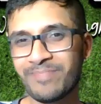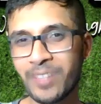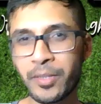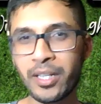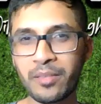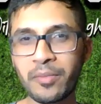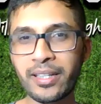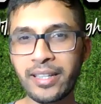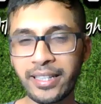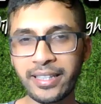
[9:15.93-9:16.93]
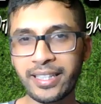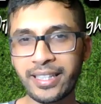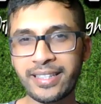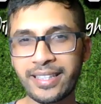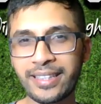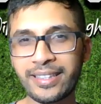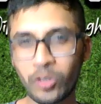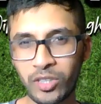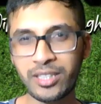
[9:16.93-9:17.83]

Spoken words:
Ultimately, I think that those